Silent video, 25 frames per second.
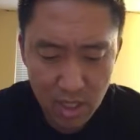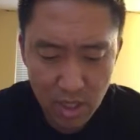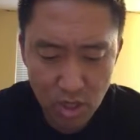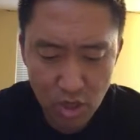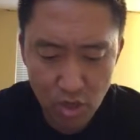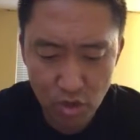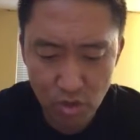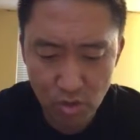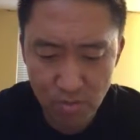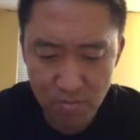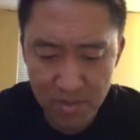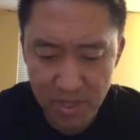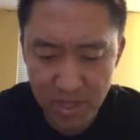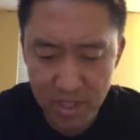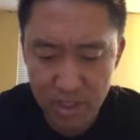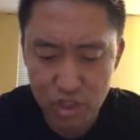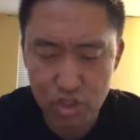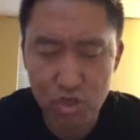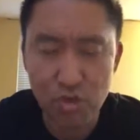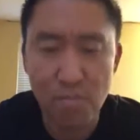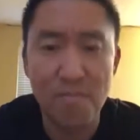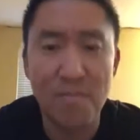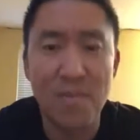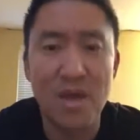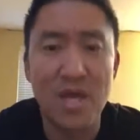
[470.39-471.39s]
It will be a
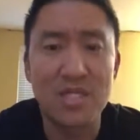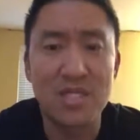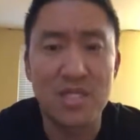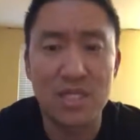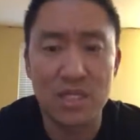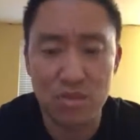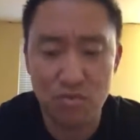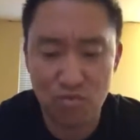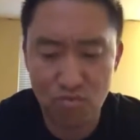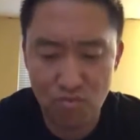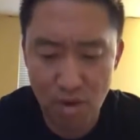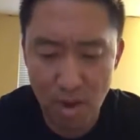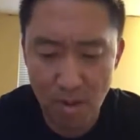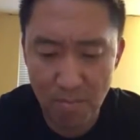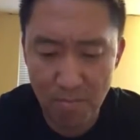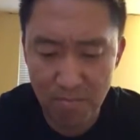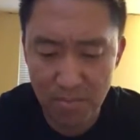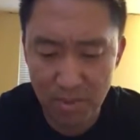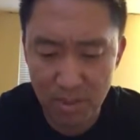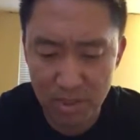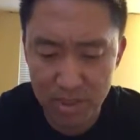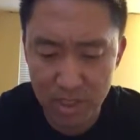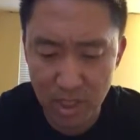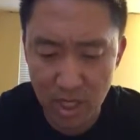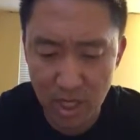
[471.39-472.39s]
tremendous
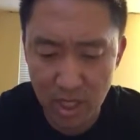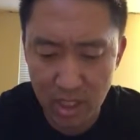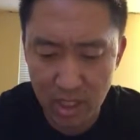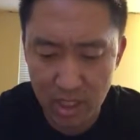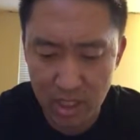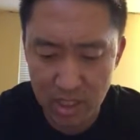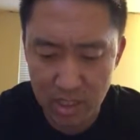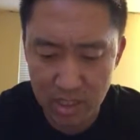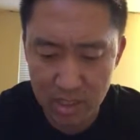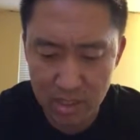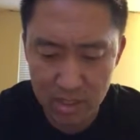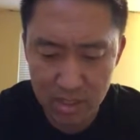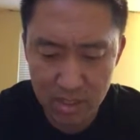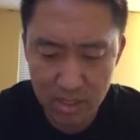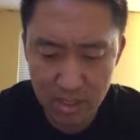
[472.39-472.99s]
rumpeldump.